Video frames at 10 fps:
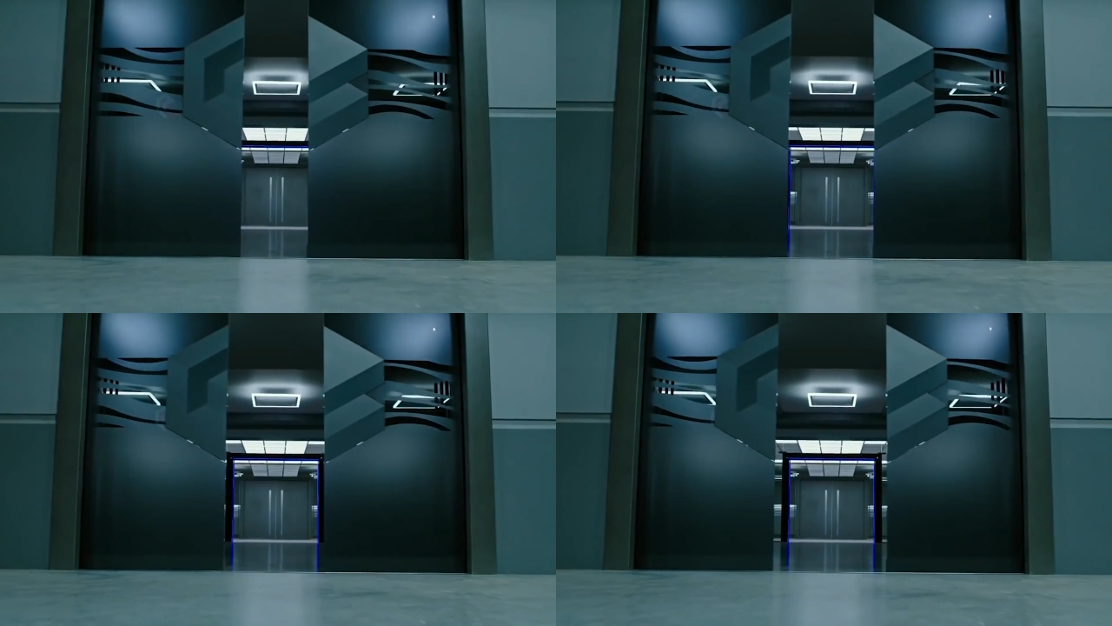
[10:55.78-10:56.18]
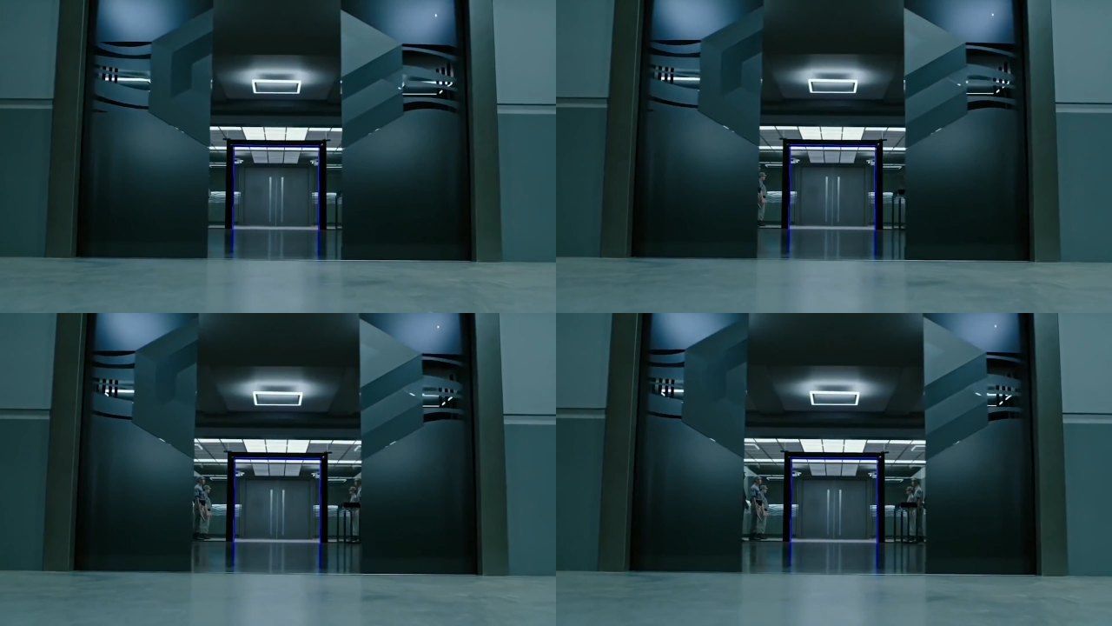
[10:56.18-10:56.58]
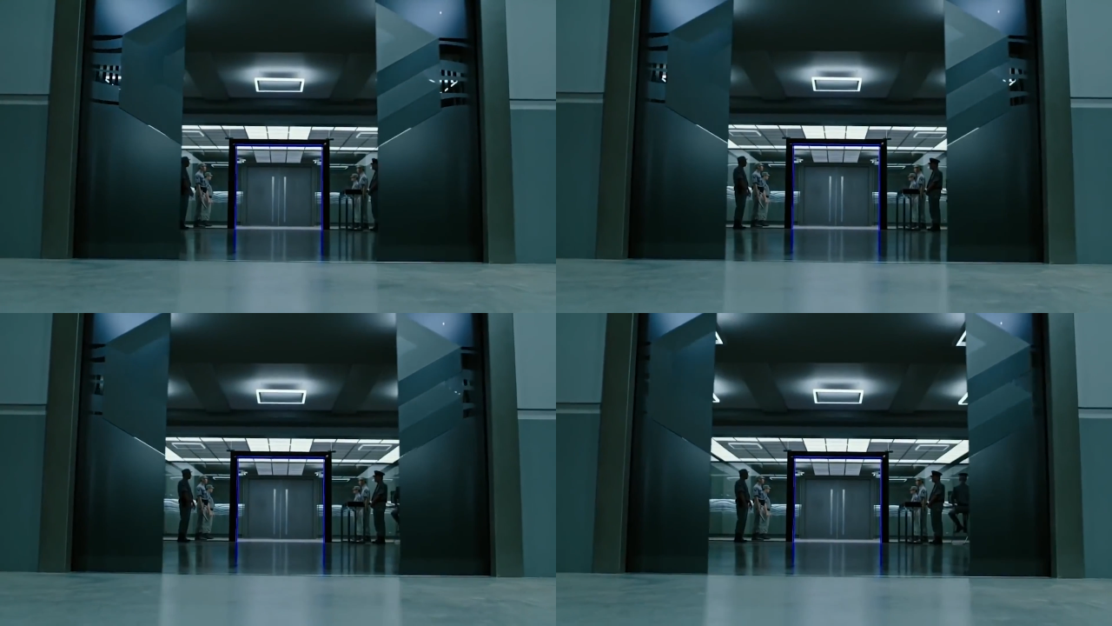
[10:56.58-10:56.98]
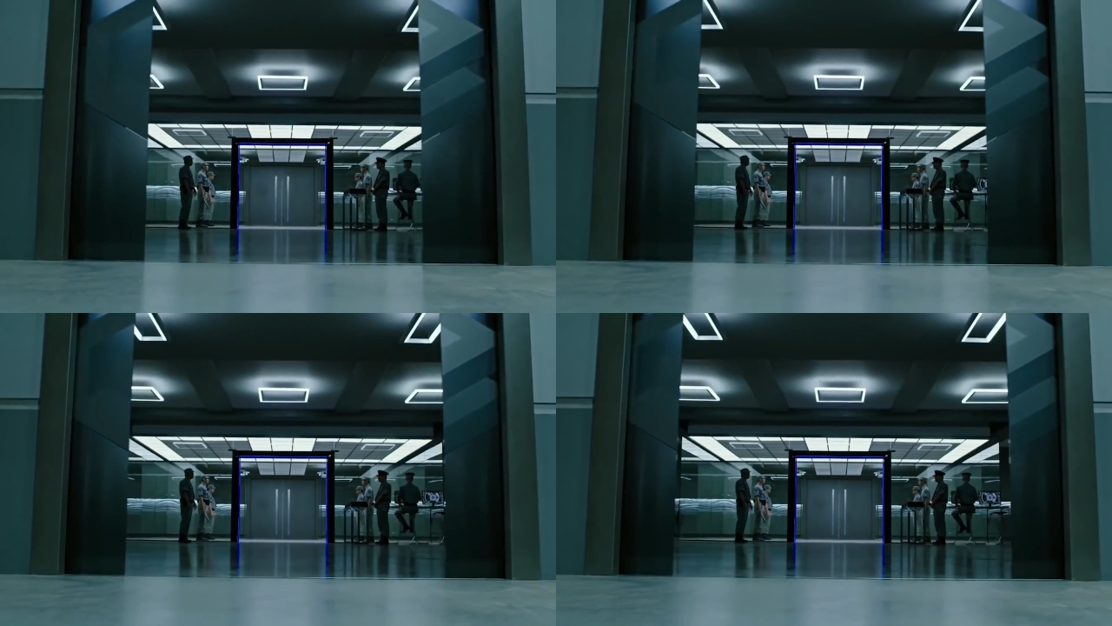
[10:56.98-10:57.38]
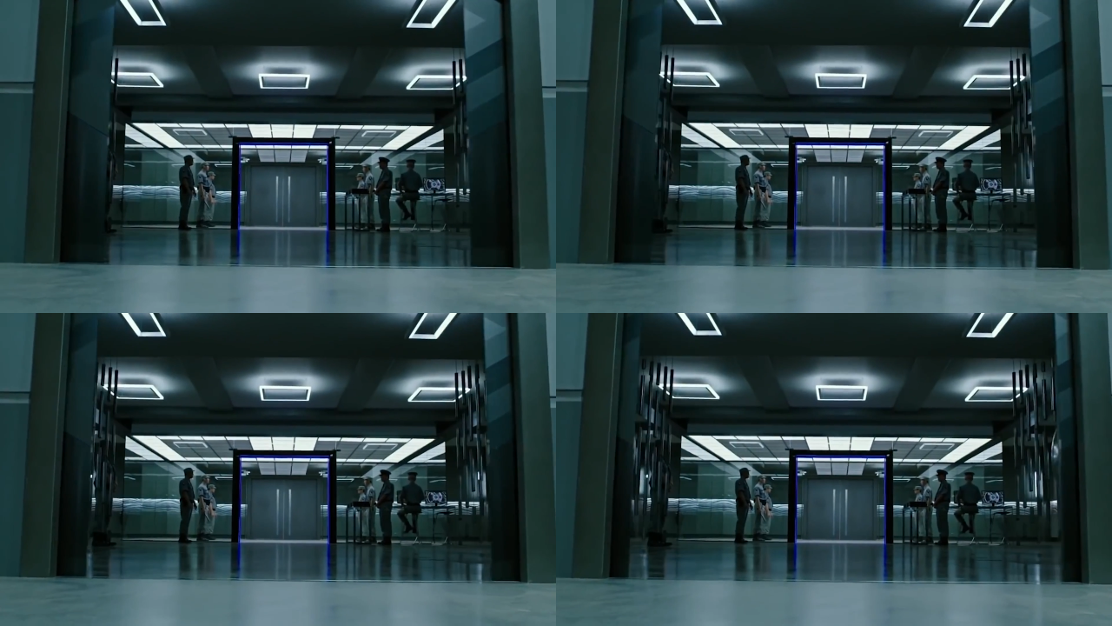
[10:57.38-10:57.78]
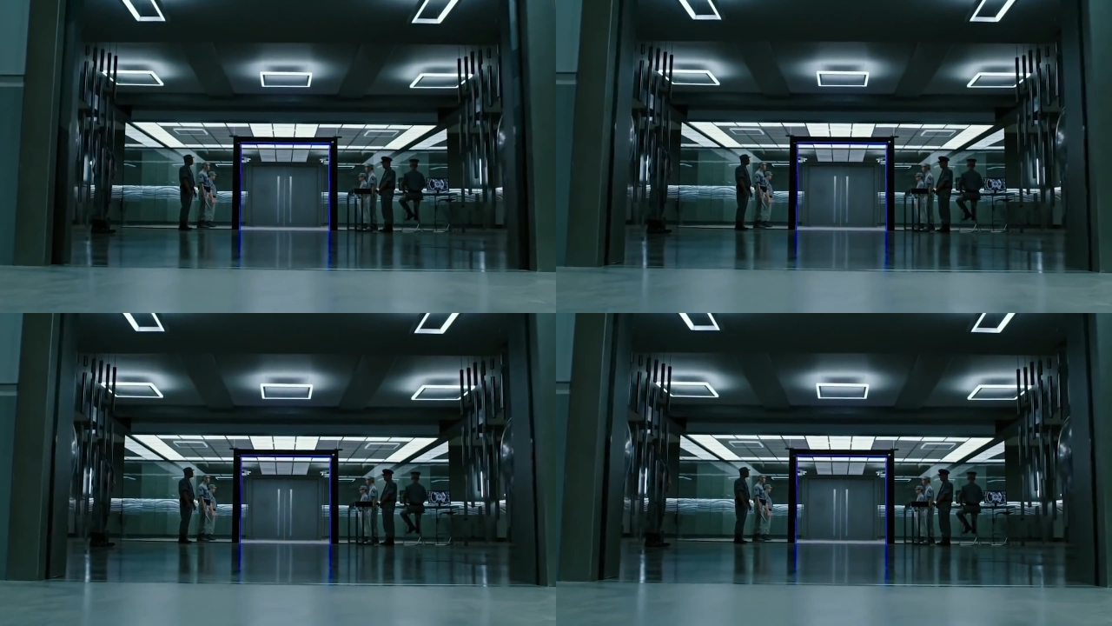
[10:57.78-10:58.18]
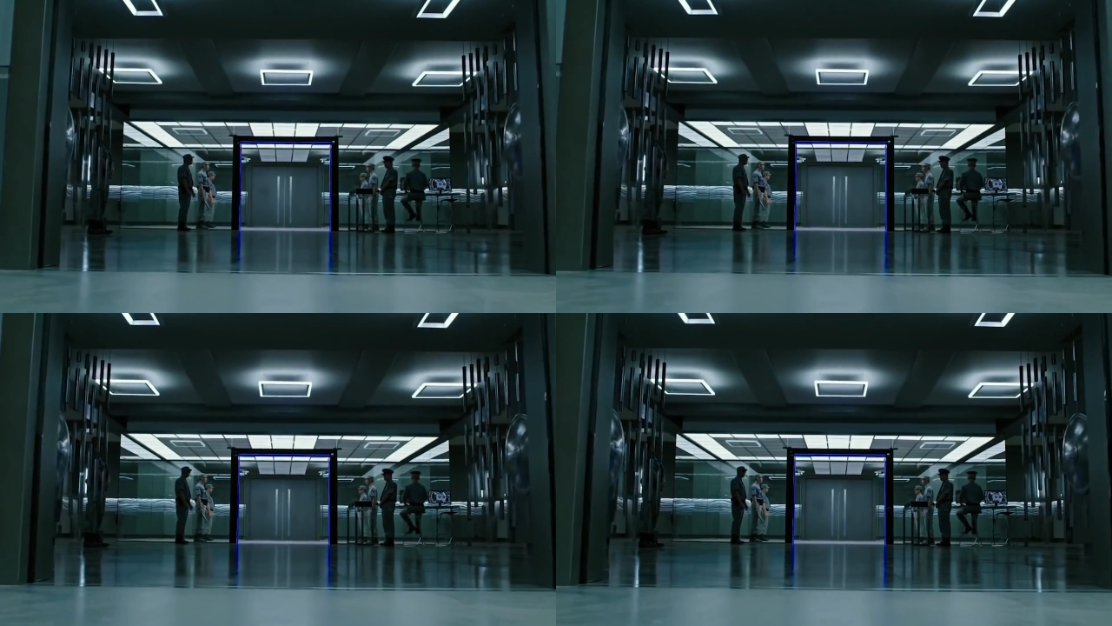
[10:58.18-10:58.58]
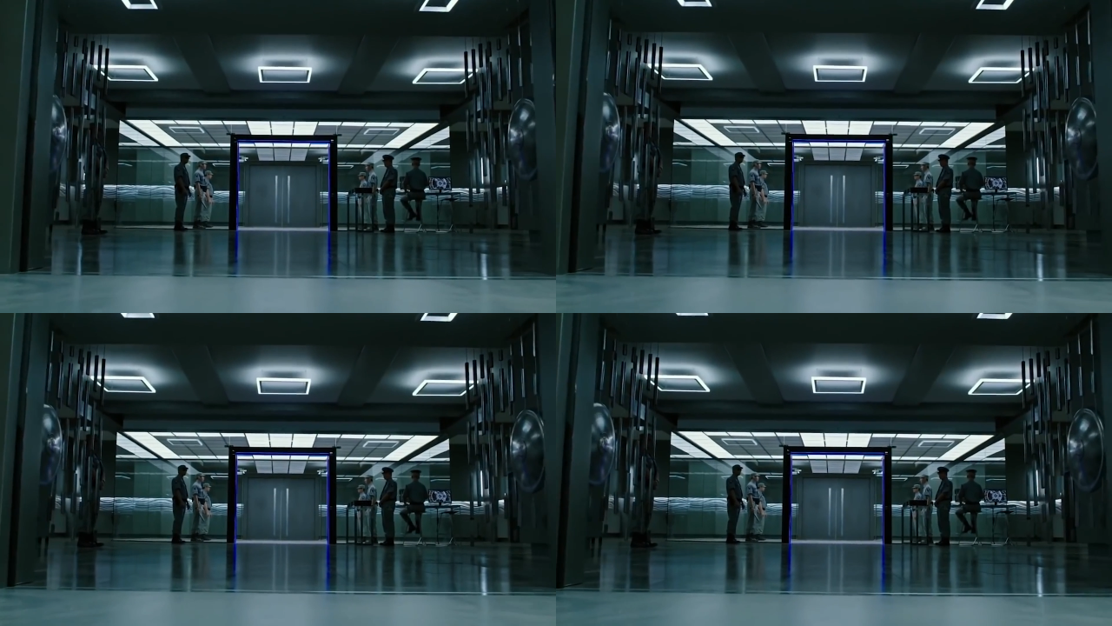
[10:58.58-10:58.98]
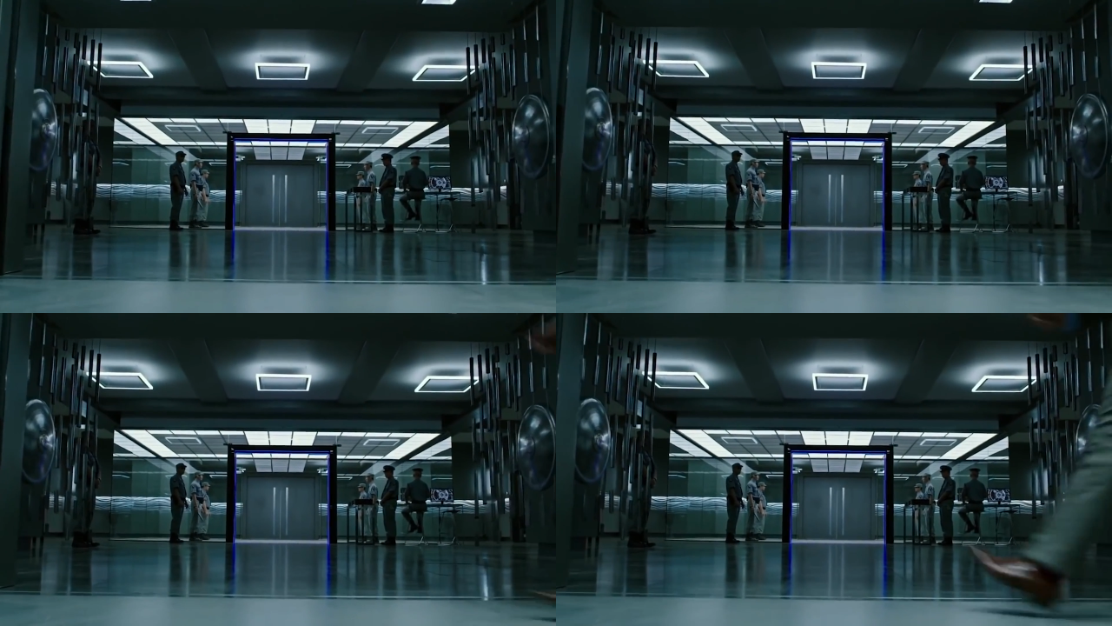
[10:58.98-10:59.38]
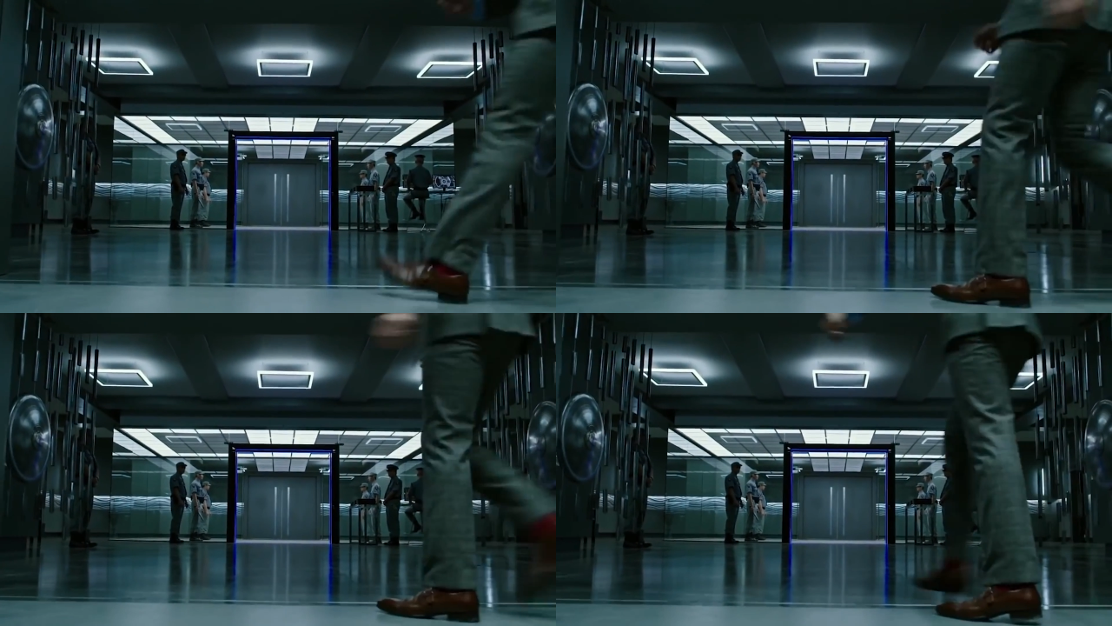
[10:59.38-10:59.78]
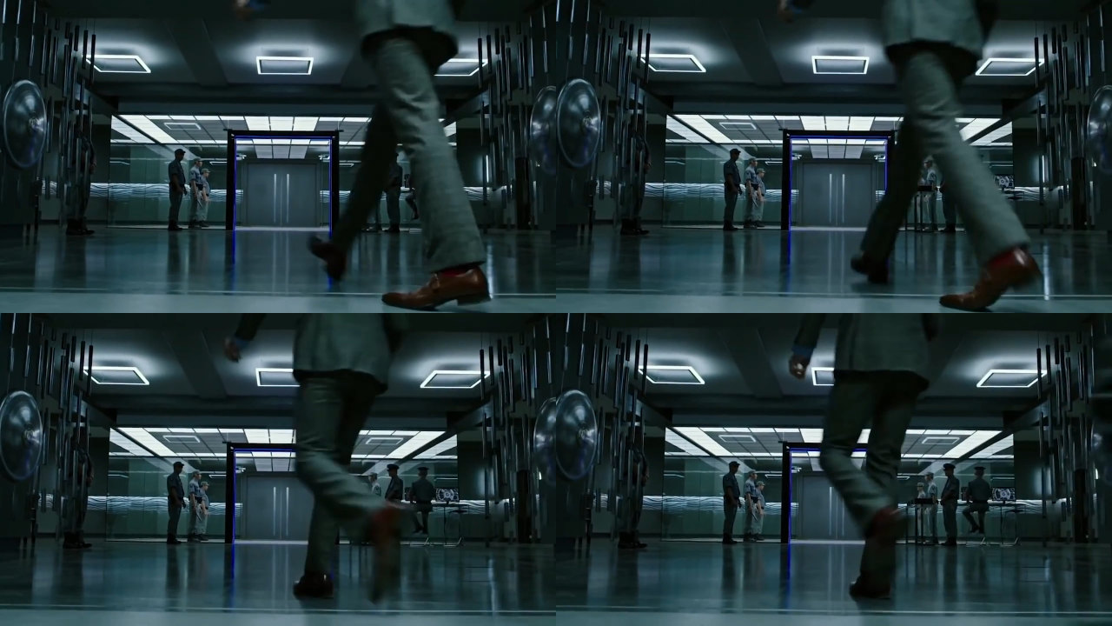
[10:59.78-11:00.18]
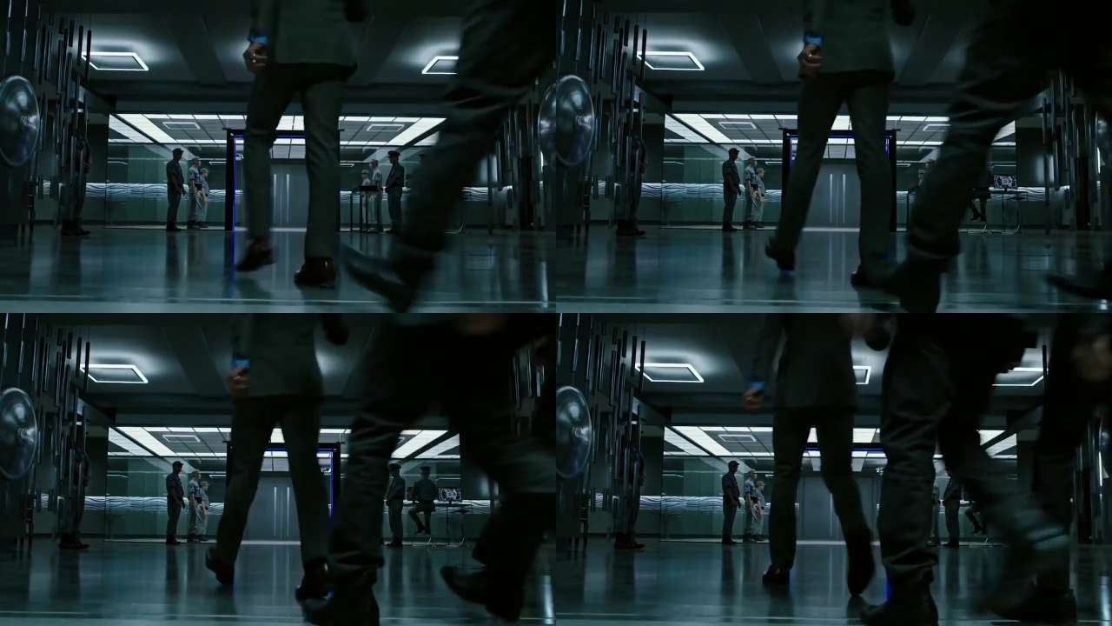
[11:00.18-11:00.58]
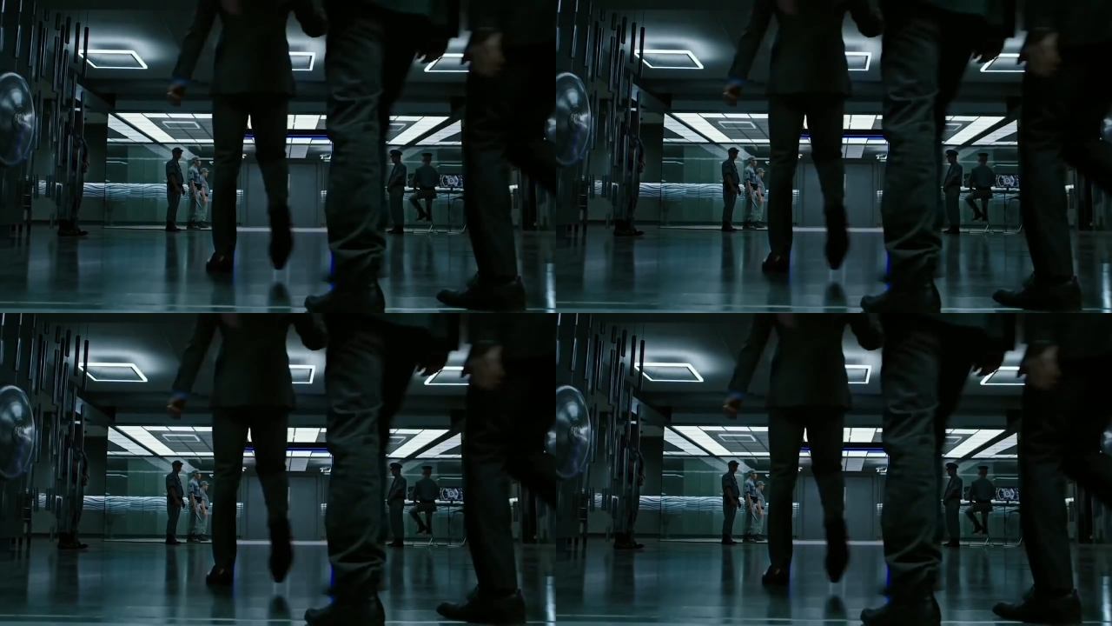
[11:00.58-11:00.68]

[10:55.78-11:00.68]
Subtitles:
Nobody's mouth can be seen.